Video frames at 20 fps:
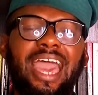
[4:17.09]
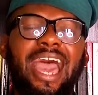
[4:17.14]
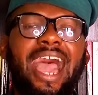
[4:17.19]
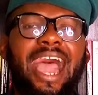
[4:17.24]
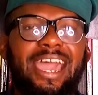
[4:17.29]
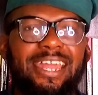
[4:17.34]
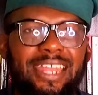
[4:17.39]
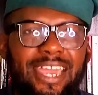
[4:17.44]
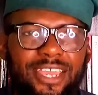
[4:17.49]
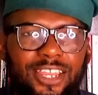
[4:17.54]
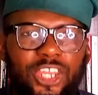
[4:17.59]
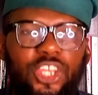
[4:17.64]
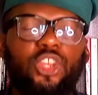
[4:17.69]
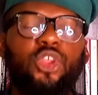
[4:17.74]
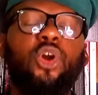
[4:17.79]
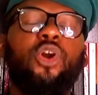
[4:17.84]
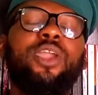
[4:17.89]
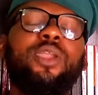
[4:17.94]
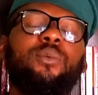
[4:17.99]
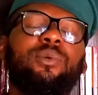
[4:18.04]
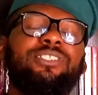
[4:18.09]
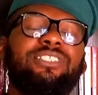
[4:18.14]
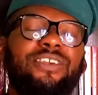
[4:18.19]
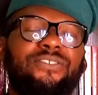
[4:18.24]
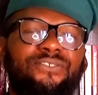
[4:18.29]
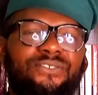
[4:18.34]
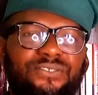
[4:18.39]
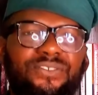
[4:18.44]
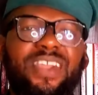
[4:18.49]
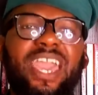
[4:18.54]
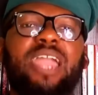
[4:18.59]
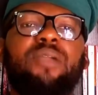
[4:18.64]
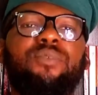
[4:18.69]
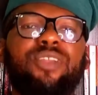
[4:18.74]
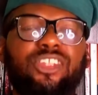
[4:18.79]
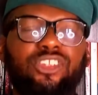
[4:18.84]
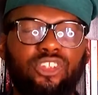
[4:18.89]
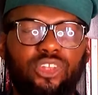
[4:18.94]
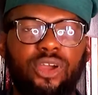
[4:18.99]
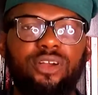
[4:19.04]
And I know it was a very
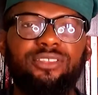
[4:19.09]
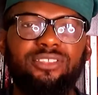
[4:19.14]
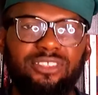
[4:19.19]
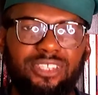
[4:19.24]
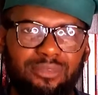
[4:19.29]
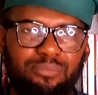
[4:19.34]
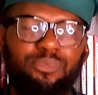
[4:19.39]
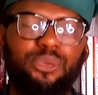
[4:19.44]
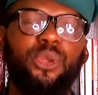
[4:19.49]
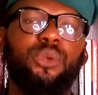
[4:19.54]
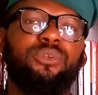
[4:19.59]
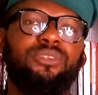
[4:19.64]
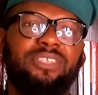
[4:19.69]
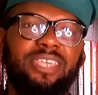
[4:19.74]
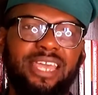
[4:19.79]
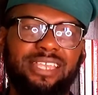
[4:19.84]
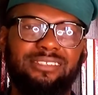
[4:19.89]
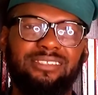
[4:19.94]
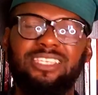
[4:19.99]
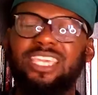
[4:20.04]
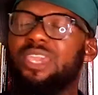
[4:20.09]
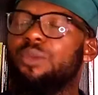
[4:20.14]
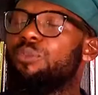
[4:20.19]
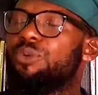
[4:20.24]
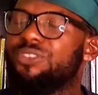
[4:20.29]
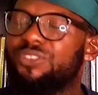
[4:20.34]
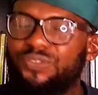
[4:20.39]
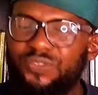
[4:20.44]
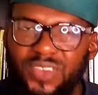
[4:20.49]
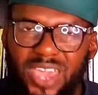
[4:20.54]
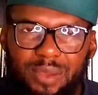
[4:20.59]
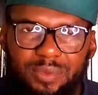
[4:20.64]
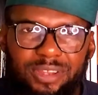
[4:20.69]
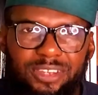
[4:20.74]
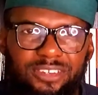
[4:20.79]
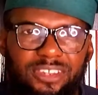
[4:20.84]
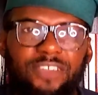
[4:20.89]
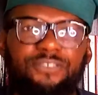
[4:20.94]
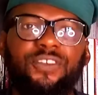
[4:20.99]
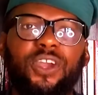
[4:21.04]
daunting process. It was very
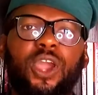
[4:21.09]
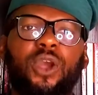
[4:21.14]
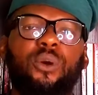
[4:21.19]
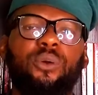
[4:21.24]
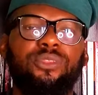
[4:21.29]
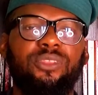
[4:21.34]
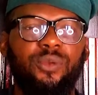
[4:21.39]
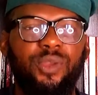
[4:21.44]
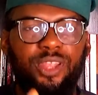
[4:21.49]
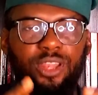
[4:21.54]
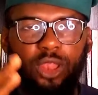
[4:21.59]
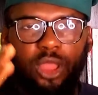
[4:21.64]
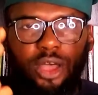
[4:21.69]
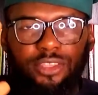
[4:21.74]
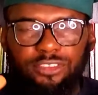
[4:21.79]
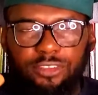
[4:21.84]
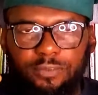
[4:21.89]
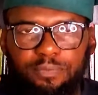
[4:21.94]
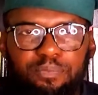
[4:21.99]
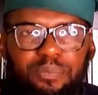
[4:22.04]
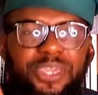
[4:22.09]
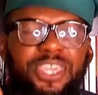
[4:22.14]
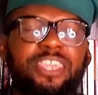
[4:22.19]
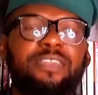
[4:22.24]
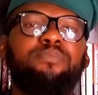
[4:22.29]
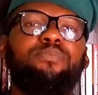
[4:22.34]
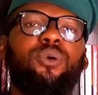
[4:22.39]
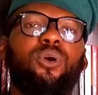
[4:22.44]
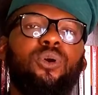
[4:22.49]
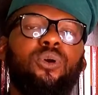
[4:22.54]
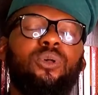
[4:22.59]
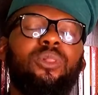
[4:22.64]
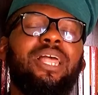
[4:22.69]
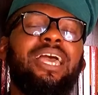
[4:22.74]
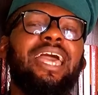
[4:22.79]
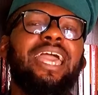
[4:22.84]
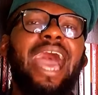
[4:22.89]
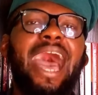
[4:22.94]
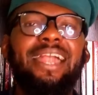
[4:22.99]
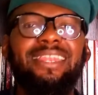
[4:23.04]
difficult. There were lots of people
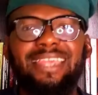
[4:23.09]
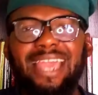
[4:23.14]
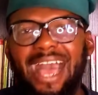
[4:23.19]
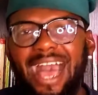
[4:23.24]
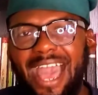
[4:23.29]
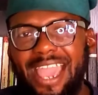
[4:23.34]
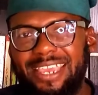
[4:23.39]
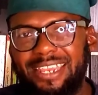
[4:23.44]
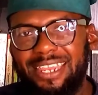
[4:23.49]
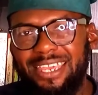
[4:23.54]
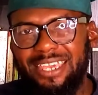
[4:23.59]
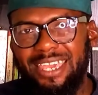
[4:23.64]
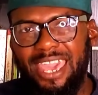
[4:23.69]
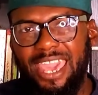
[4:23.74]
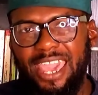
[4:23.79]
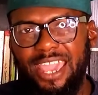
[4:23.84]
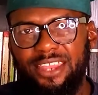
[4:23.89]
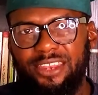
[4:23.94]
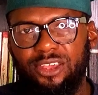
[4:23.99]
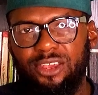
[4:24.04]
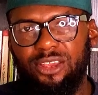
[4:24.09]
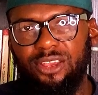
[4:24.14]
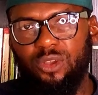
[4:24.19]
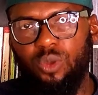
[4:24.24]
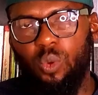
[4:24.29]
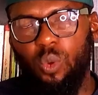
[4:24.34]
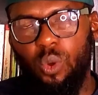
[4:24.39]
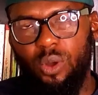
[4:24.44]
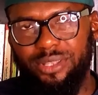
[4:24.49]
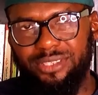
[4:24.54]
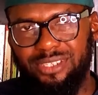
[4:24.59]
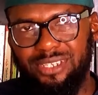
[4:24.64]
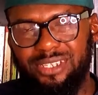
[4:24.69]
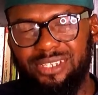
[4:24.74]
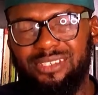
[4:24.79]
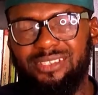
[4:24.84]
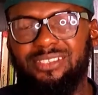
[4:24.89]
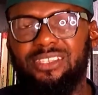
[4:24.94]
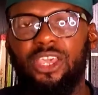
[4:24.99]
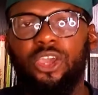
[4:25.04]
at the INEC
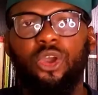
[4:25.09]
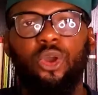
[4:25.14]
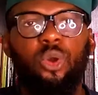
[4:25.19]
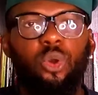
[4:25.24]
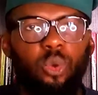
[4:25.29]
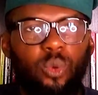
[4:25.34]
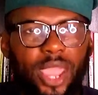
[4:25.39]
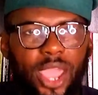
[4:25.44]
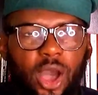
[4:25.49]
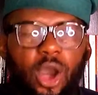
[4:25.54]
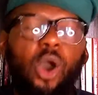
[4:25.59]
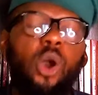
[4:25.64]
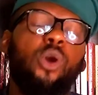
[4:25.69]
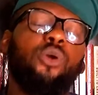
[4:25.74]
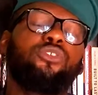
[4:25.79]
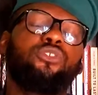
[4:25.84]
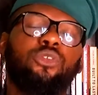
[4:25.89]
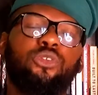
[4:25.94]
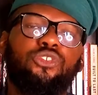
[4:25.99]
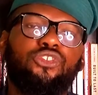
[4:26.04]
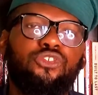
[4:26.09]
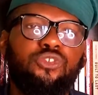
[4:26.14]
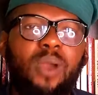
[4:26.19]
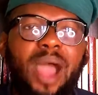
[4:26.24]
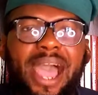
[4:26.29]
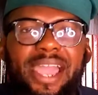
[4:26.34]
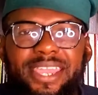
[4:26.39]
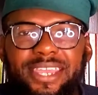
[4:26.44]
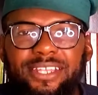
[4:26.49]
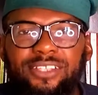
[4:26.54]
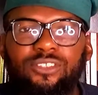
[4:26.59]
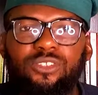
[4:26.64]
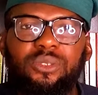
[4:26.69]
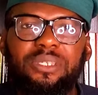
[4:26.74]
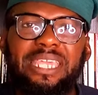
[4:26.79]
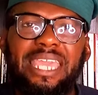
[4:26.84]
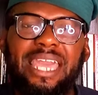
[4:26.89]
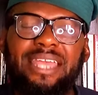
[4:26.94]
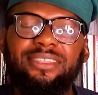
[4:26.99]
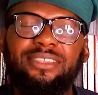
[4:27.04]
headquarters who were also trying to
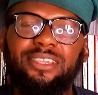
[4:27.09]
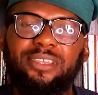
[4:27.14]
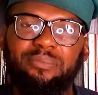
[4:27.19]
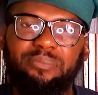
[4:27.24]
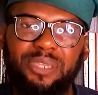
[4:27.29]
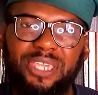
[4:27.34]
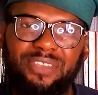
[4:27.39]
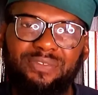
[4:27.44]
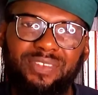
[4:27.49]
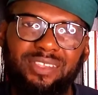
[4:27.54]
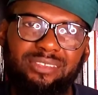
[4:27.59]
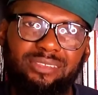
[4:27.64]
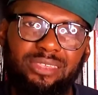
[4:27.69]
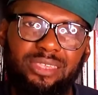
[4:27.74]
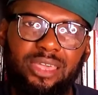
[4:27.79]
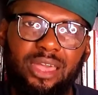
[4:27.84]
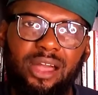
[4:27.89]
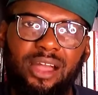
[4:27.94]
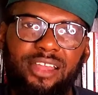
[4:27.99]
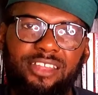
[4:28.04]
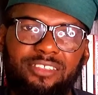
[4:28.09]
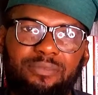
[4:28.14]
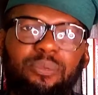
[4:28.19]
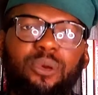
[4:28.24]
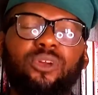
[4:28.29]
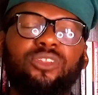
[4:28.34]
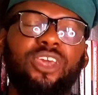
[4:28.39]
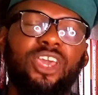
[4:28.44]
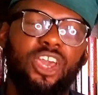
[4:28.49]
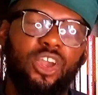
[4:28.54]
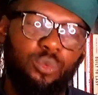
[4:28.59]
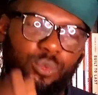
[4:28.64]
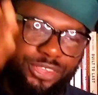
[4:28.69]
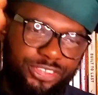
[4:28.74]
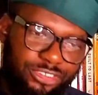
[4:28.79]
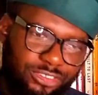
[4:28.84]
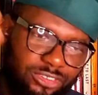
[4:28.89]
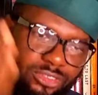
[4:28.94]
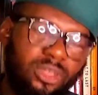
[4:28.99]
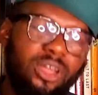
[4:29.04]
get their PVC cards, but we
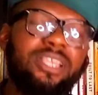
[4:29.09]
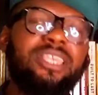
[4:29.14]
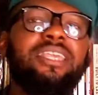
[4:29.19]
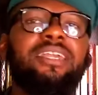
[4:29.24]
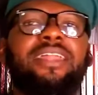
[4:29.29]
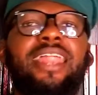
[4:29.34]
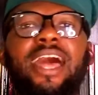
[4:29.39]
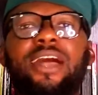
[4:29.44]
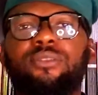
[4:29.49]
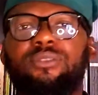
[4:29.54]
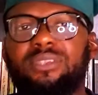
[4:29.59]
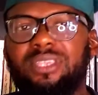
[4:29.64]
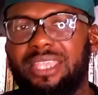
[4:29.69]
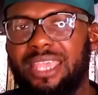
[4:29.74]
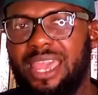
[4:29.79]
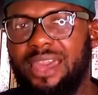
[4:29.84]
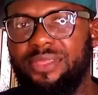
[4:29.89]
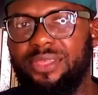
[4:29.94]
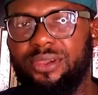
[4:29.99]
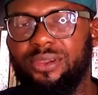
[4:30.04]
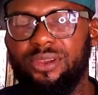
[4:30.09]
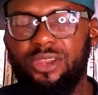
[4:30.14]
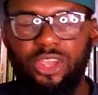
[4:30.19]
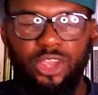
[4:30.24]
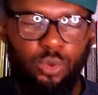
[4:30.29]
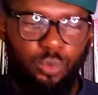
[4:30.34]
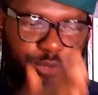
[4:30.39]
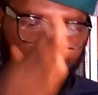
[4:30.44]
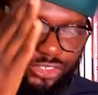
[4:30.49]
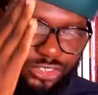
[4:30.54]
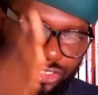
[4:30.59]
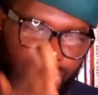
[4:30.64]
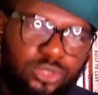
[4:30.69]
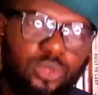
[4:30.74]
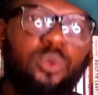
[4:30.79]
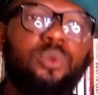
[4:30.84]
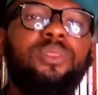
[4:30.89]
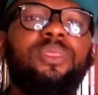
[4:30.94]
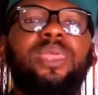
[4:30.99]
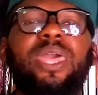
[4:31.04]
stuck it out together. We
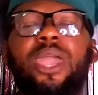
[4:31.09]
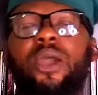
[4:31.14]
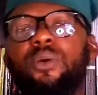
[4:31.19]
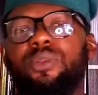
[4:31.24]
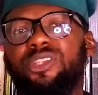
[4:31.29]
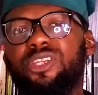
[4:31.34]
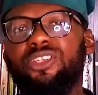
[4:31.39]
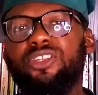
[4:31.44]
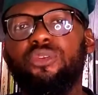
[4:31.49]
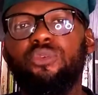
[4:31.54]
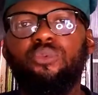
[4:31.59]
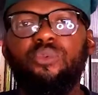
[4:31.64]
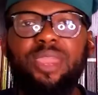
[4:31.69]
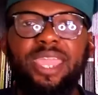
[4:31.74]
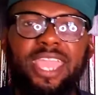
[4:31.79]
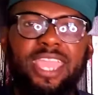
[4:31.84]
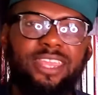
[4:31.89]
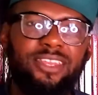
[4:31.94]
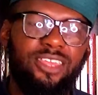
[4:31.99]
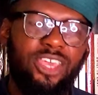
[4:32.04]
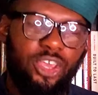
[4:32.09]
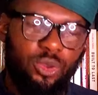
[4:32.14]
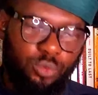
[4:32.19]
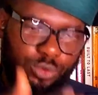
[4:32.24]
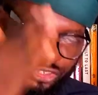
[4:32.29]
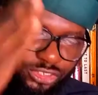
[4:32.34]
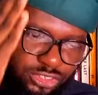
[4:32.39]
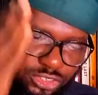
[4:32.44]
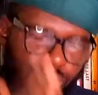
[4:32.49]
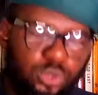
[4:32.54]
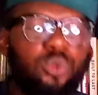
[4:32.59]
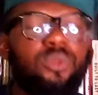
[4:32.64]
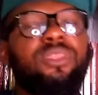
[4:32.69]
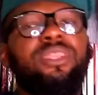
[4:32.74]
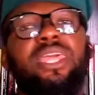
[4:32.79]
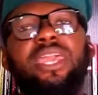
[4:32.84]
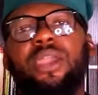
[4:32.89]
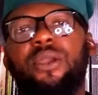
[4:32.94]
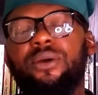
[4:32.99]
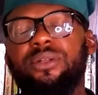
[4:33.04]
stood there under the rain, we stood
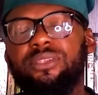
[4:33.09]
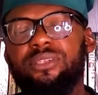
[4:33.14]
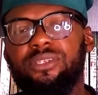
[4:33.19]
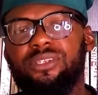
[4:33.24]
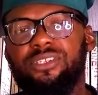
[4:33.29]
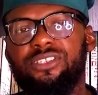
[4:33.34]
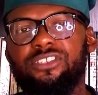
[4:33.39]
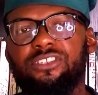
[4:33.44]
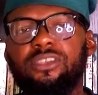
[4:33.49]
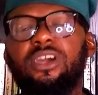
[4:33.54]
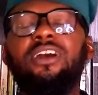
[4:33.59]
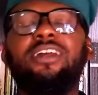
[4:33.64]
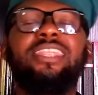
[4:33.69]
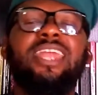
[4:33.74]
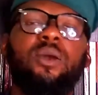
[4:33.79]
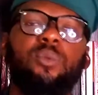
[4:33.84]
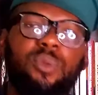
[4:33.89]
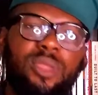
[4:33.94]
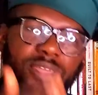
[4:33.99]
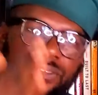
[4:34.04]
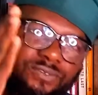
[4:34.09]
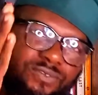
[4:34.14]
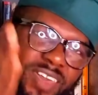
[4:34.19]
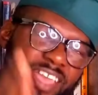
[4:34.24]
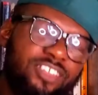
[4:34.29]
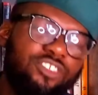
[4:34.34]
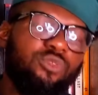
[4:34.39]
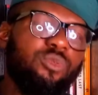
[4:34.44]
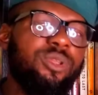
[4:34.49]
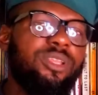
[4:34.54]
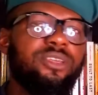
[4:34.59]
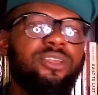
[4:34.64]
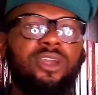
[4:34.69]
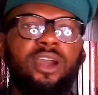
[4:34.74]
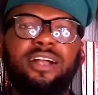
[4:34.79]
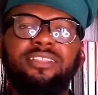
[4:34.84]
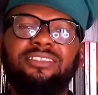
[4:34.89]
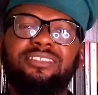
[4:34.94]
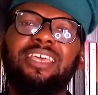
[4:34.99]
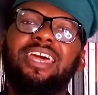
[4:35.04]
there under the sun, and we eventually got it.